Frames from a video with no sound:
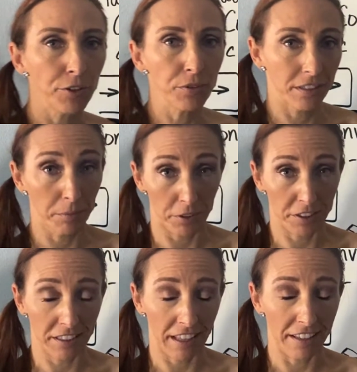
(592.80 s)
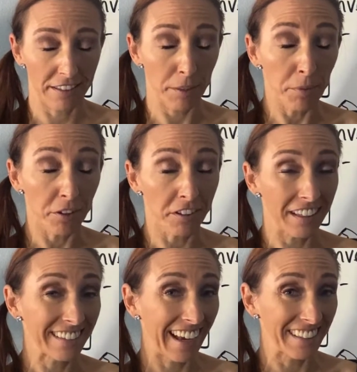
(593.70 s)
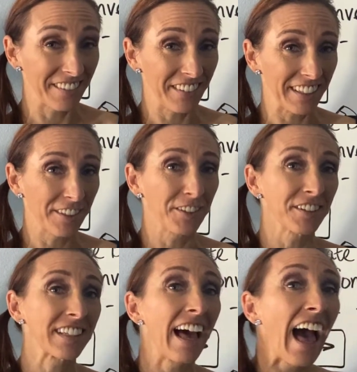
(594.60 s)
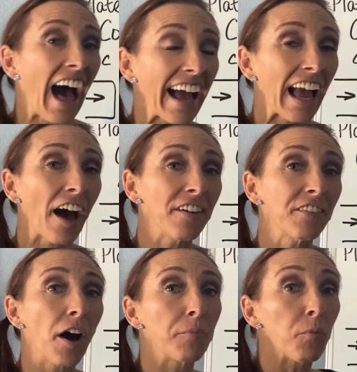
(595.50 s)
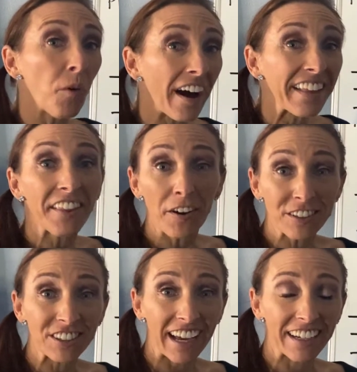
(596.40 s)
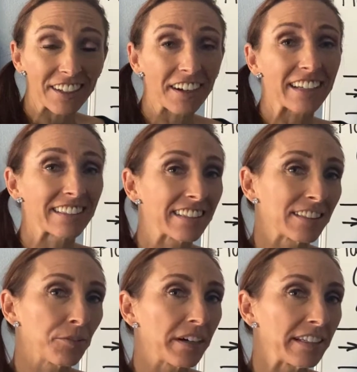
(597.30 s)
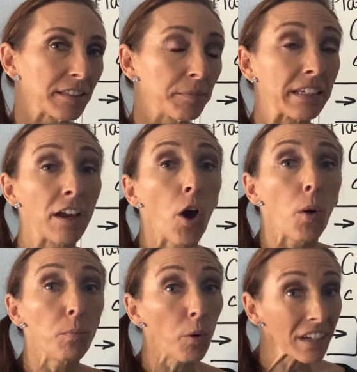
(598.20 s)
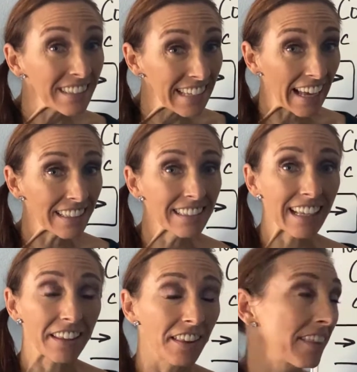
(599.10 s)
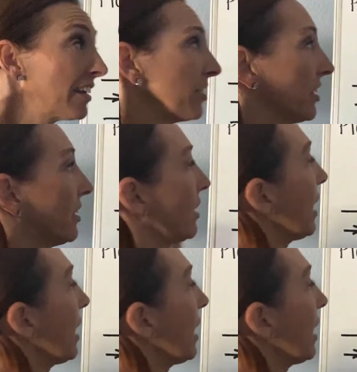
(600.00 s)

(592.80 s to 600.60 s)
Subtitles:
two similarly sized vehicles. I have one, the oceanic crust, that's going to be more dense and thinner.